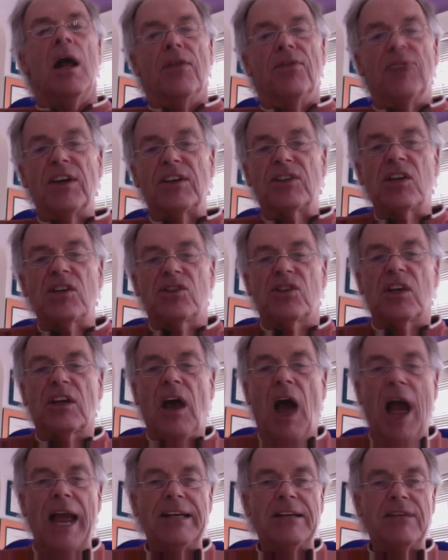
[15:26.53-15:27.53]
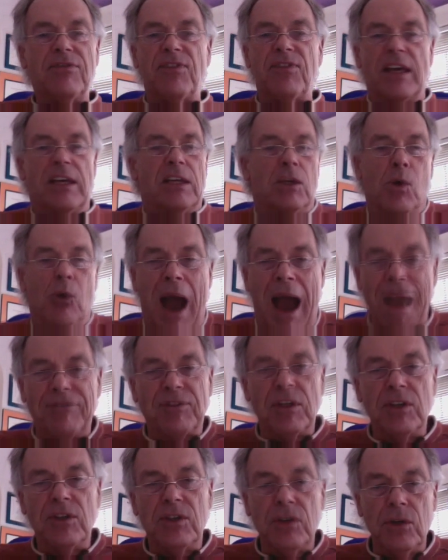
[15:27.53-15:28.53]
this is the kind of thing you have
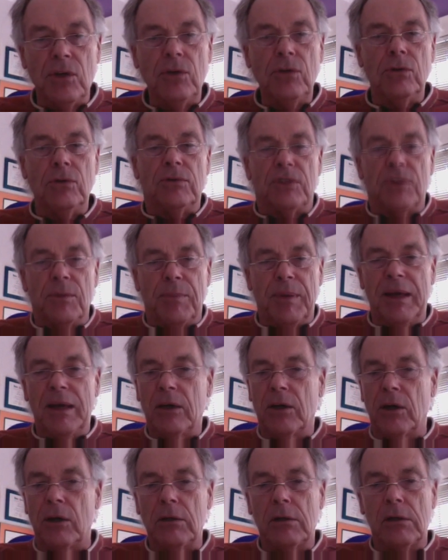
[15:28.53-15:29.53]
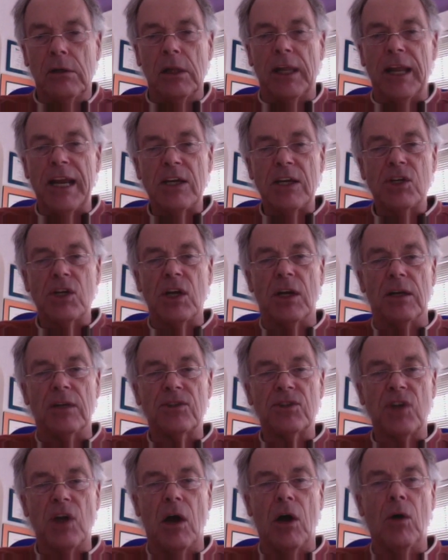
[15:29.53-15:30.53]
to do to be a good clinician.
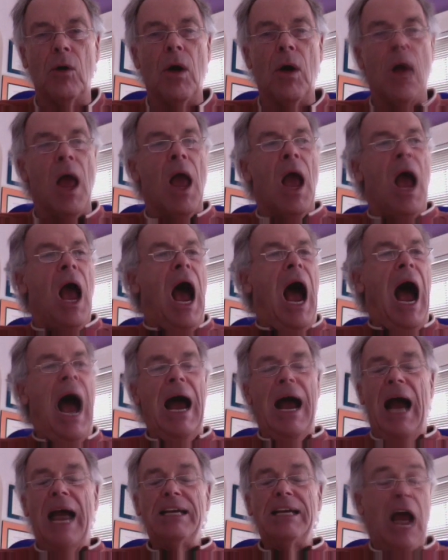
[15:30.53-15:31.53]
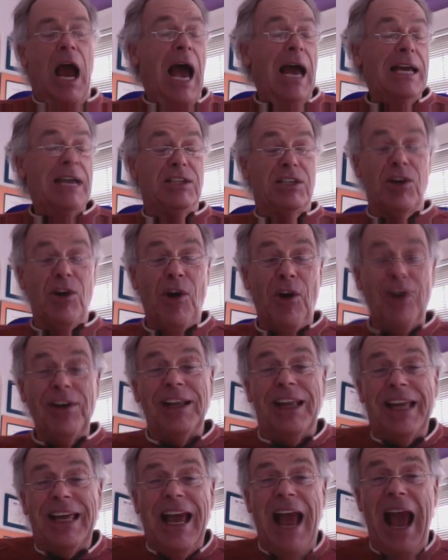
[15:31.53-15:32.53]
So I
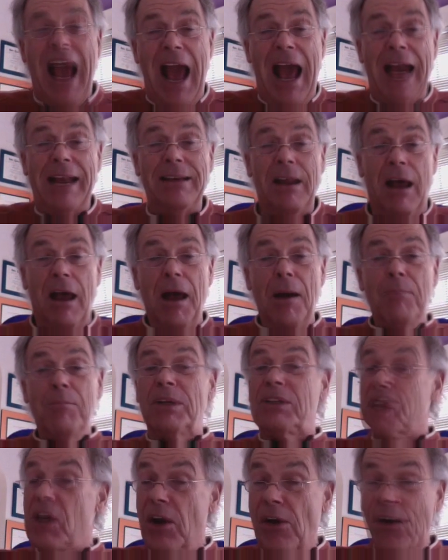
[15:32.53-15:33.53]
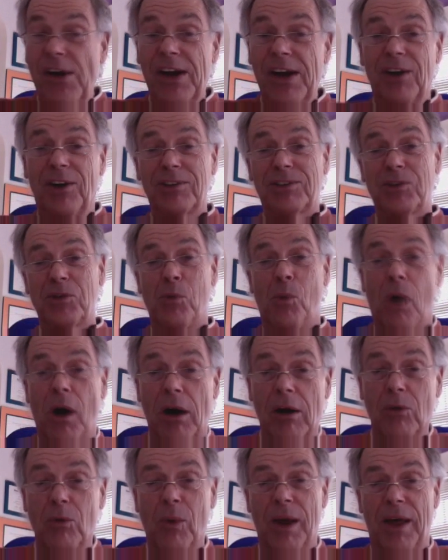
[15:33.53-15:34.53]
certainly had material to
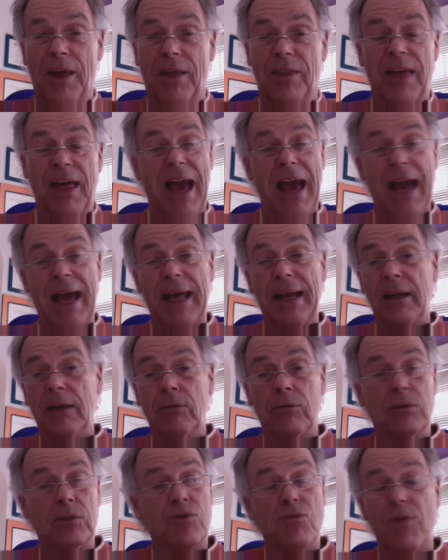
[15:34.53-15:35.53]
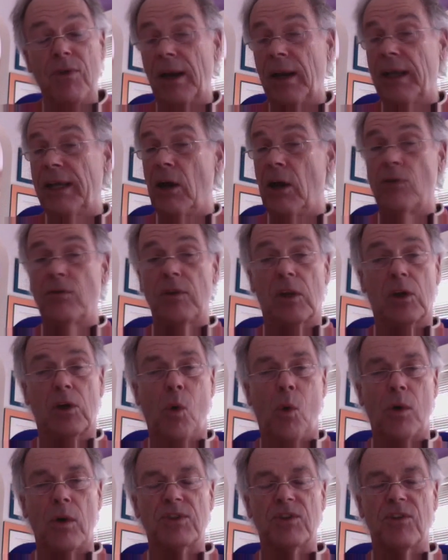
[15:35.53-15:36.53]
work with, and it was really over the
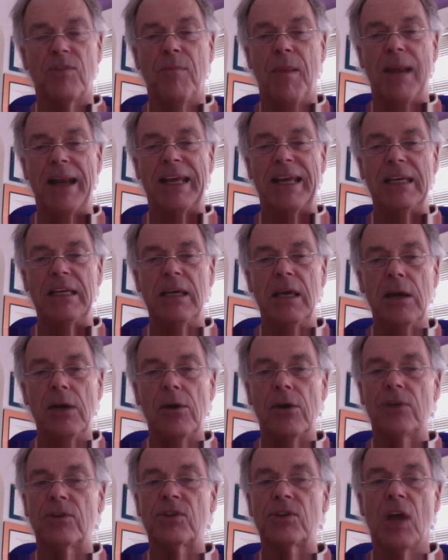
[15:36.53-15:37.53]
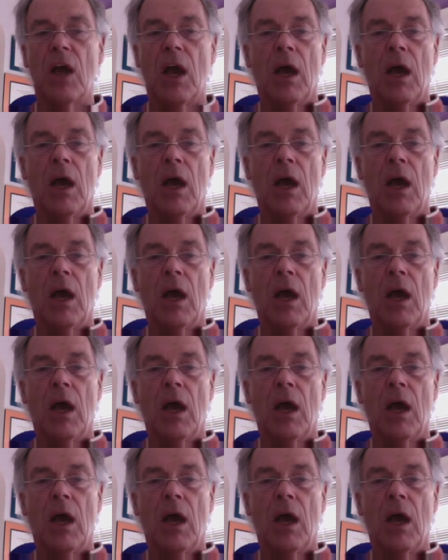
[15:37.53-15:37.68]
course of many years